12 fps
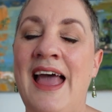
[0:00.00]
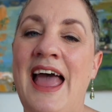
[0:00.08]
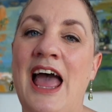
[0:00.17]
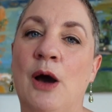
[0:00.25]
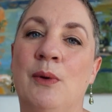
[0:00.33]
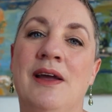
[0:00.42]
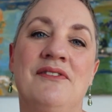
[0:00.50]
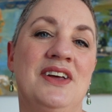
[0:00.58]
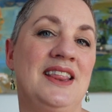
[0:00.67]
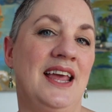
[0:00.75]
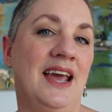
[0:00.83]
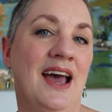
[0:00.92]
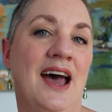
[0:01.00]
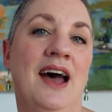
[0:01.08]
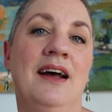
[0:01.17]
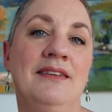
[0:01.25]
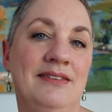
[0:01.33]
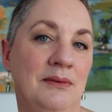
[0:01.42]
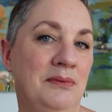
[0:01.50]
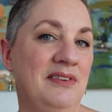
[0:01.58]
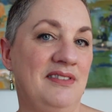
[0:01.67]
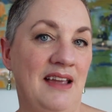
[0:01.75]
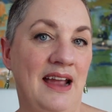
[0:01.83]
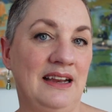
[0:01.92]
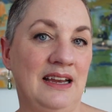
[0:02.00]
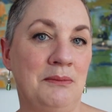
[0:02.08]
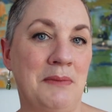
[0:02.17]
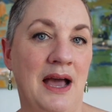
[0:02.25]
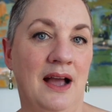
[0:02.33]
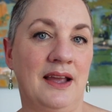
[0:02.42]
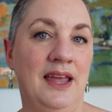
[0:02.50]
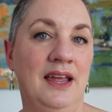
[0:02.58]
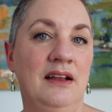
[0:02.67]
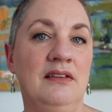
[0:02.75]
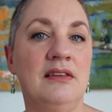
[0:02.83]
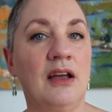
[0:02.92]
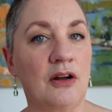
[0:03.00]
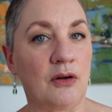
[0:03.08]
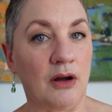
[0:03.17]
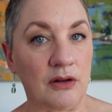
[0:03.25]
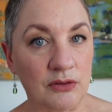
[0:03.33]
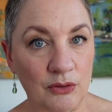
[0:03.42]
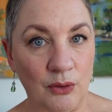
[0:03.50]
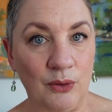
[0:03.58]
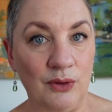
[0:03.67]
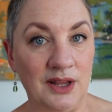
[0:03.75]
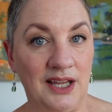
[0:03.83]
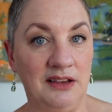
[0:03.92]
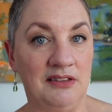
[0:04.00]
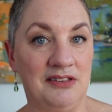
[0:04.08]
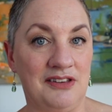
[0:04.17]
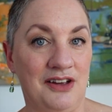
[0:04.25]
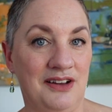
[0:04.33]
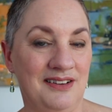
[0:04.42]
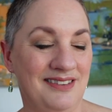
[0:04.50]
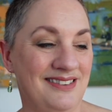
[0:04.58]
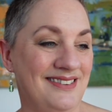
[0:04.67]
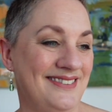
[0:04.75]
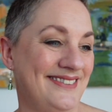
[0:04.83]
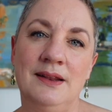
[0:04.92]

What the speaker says: However, there are some standard markings across all inserts.